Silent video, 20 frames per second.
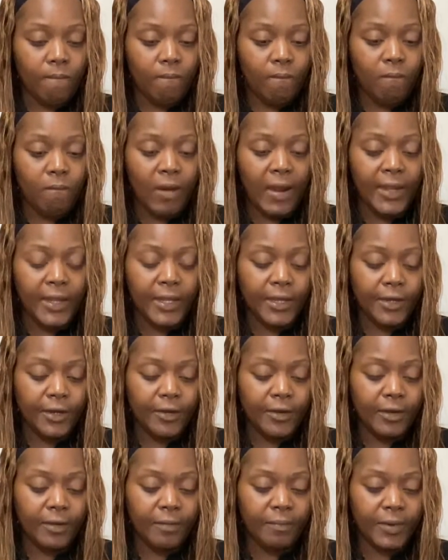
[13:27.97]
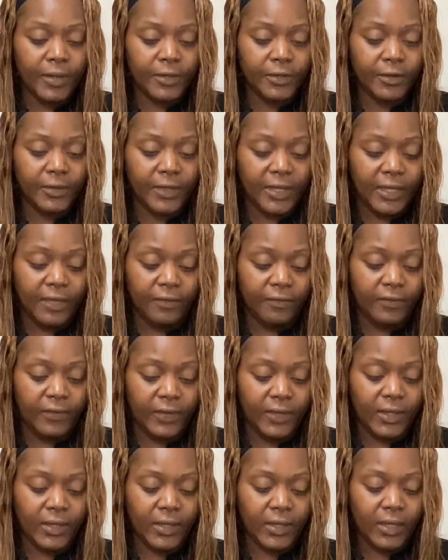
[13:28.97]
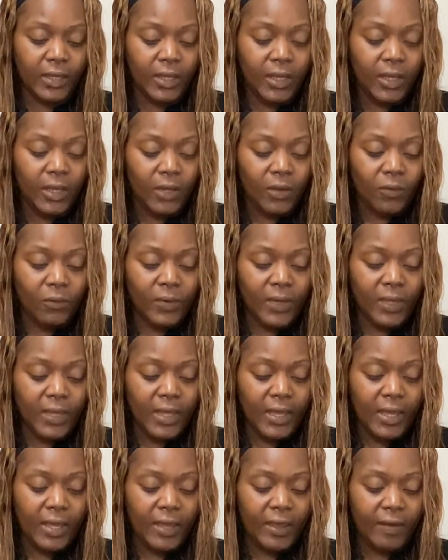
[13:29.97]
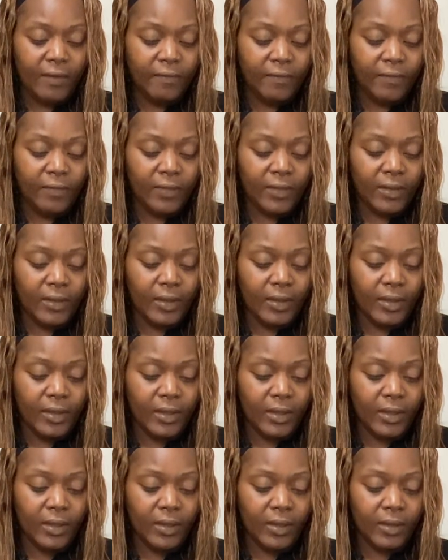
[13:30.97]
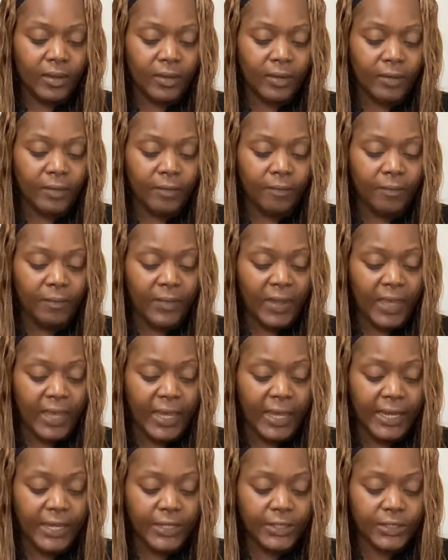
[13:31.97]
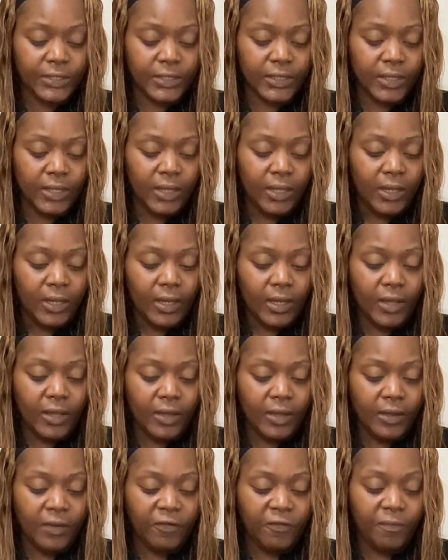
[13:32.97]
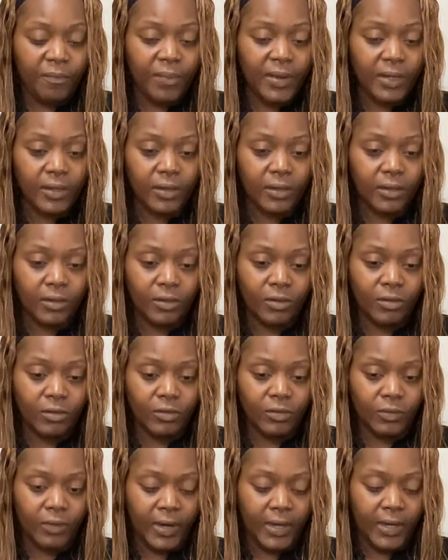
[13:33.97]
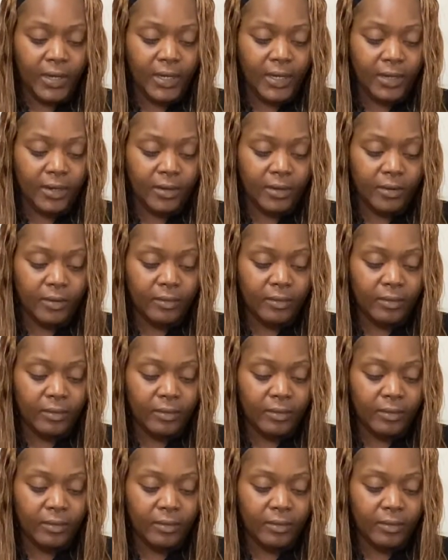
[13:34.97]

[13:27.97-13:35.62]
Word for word: right here up under envy, we have the um, eight of pentacles right here.